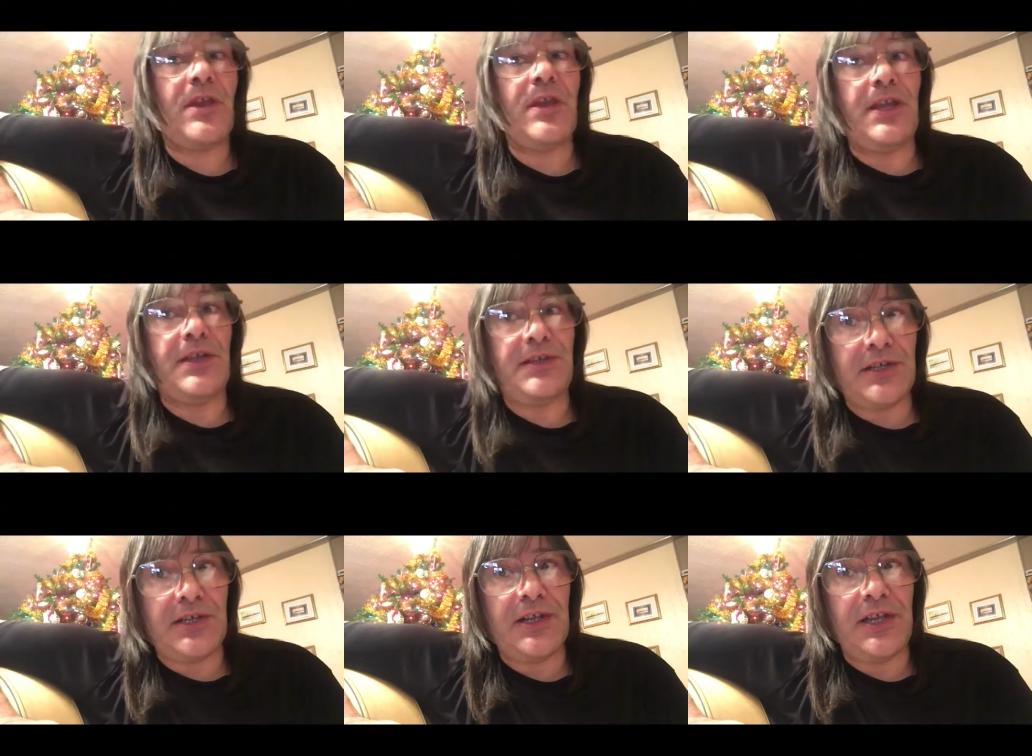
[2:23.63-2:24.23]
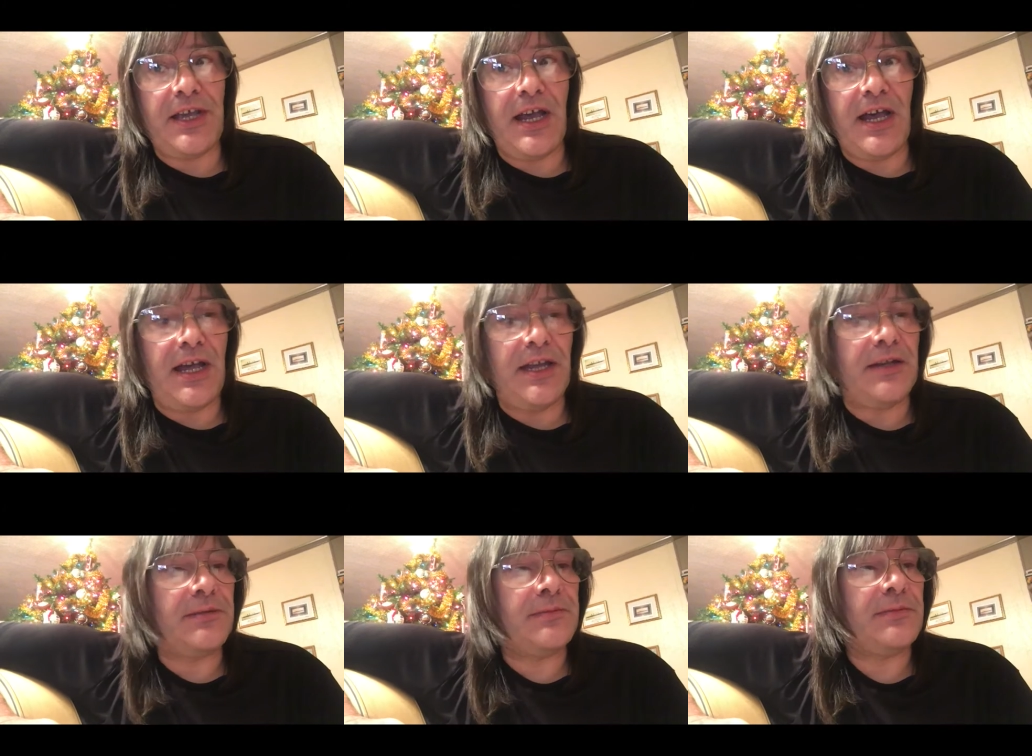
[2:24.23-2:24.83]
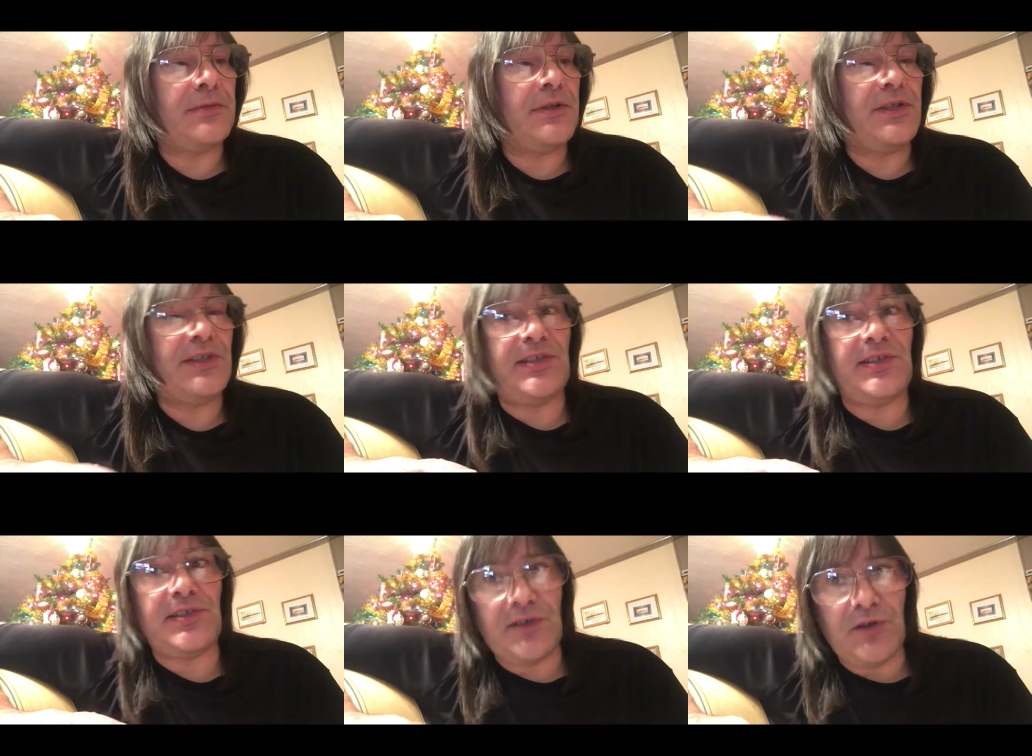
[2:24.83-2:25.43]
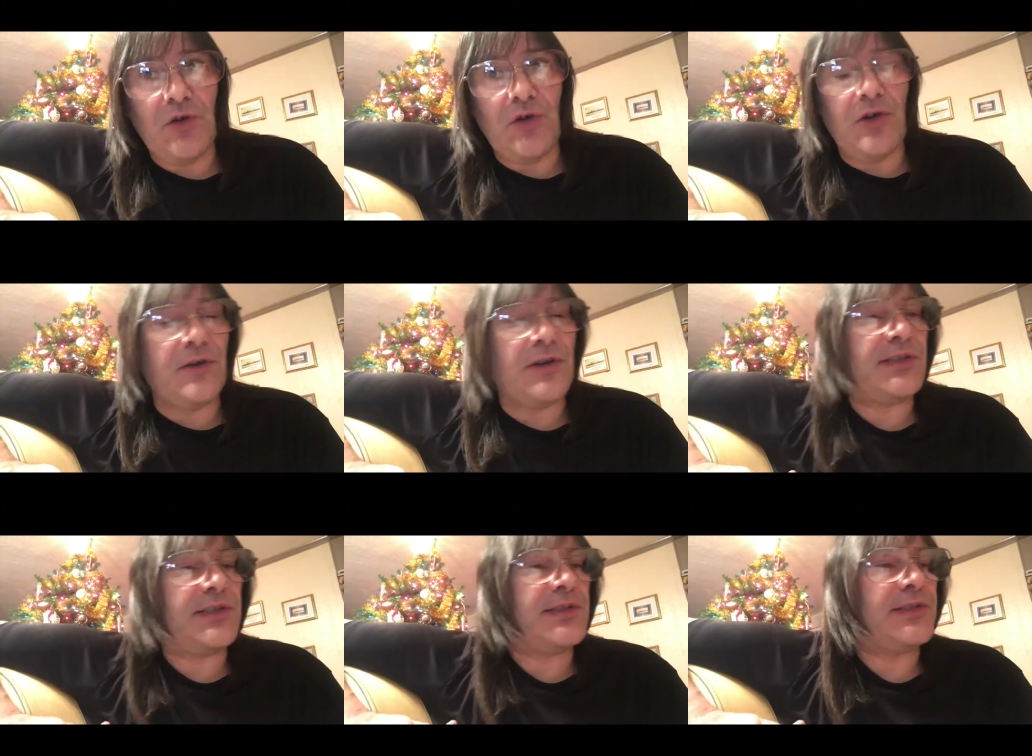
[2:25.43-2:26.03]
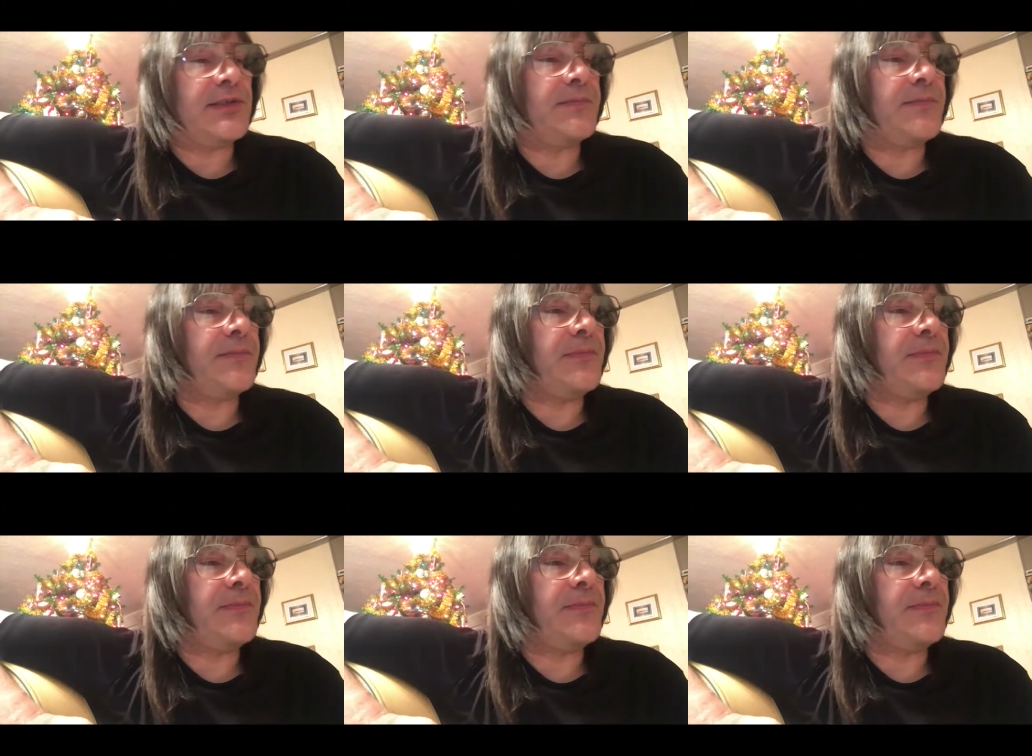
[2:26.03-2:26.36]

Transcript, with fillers: into Klingon. This is the chorus.